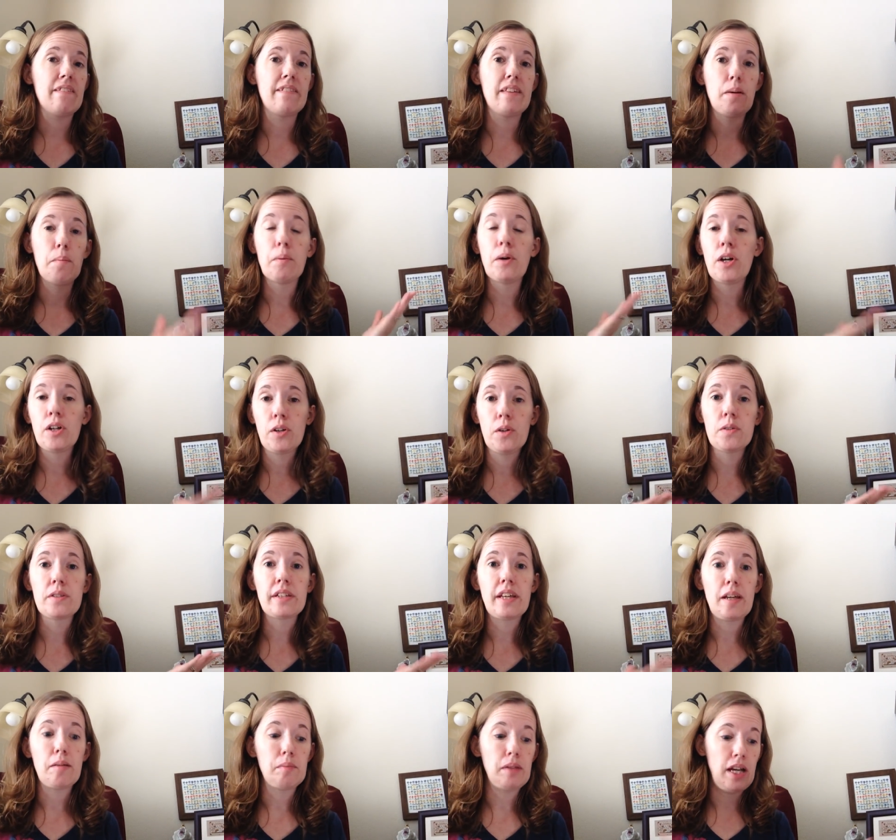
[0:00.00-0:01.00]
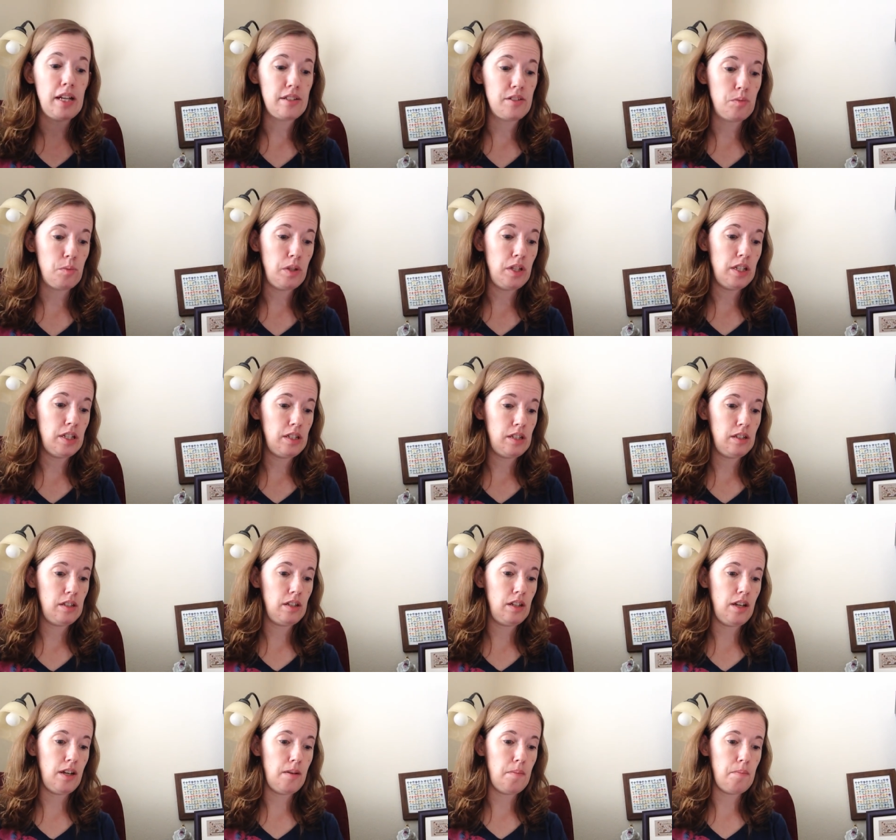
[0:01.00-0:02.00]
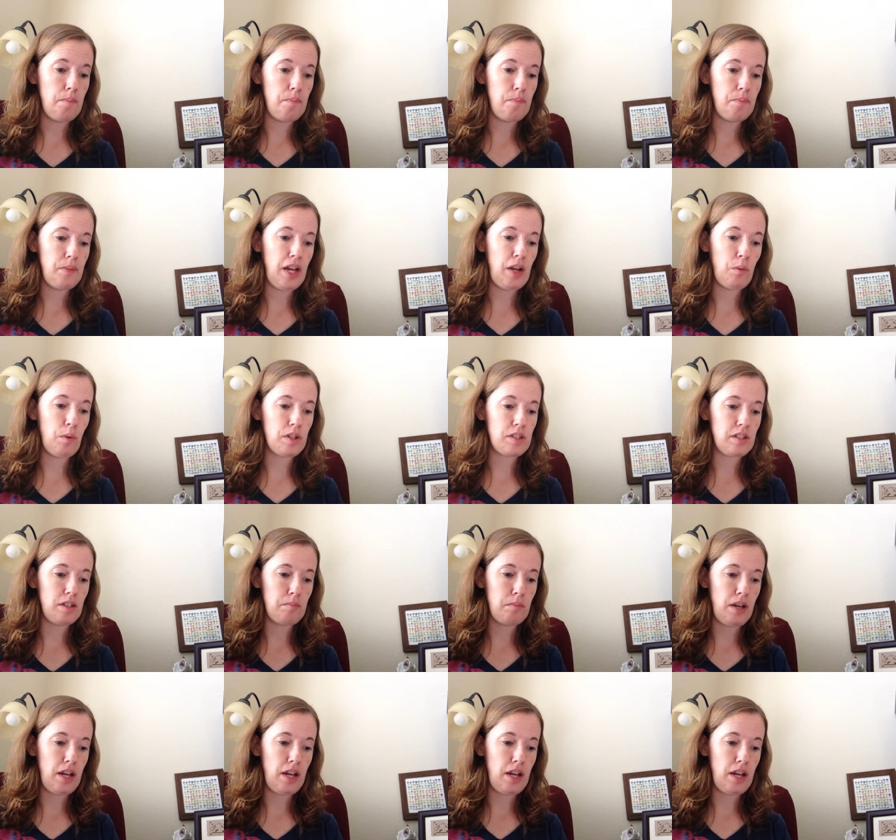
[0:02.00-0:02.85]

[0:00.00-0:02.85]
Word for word: the Broncos game last week, um, I worked on